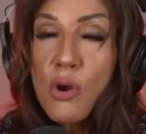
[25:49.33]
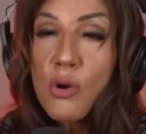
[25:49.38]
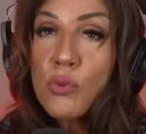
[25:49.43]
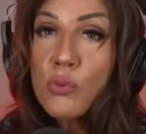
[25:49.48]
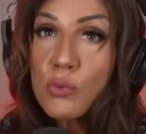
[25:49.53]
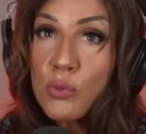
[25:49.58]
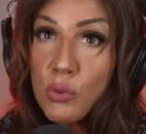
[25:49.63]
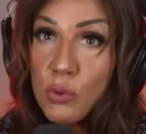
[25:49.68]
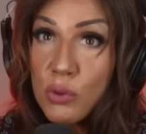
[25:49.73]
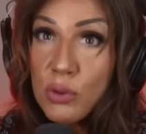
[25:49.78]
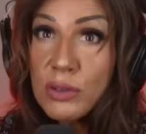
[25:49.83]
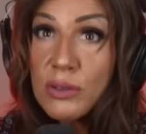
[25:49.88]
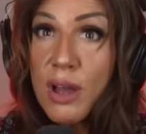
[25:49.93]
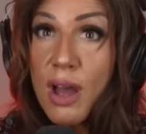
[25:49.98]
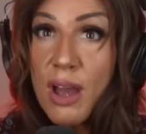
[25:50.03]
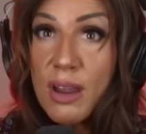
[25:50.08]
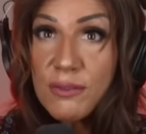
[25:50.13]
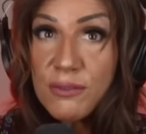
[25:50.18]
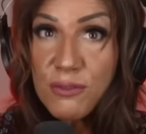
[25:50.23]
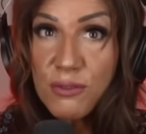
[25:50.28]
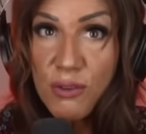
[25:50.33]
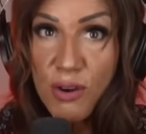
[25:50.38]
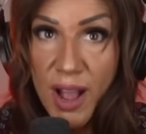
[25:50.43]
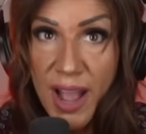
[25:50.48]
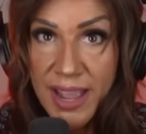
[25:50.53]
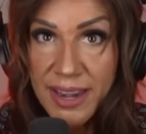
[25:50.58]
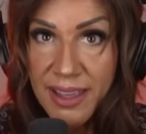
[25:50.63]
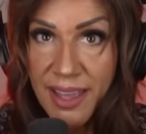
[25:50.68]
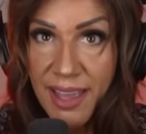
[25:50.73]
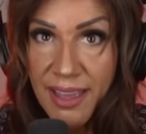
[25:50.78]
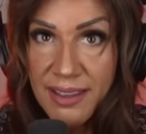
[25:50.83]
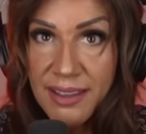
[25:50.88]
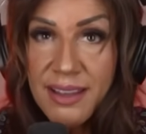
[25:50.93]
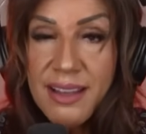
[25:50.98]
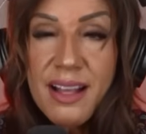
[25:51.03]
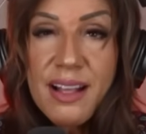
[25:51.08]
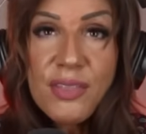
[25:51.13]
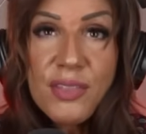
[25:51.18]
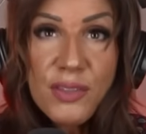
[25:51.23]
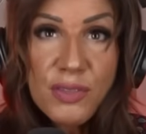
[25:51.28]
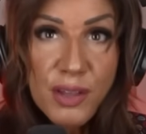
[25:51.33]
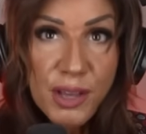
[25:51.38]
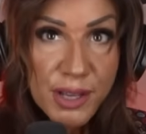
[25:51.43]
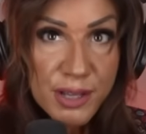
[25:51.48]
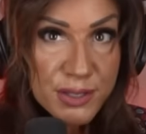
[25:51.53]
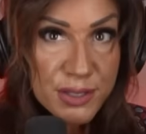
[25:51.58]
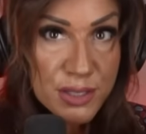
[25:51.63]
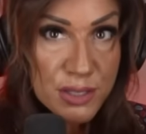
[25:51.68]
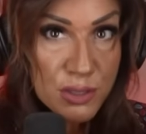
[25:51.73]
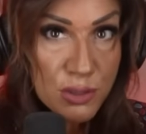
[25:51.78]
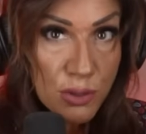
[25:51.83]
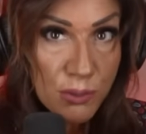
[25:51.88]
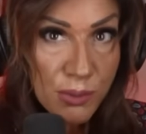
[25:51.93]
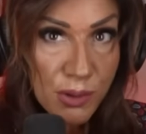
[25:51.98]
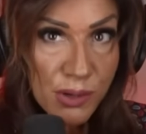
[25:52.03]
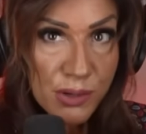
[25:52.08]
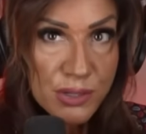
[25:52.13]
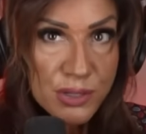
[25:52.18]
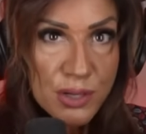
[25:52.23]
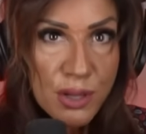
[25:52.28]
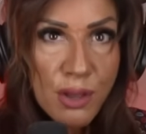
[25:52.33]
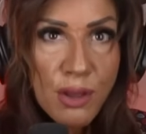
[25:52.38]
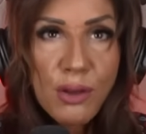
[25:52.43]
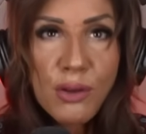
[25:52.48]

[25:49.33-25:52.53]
ruled on Friday that the consumers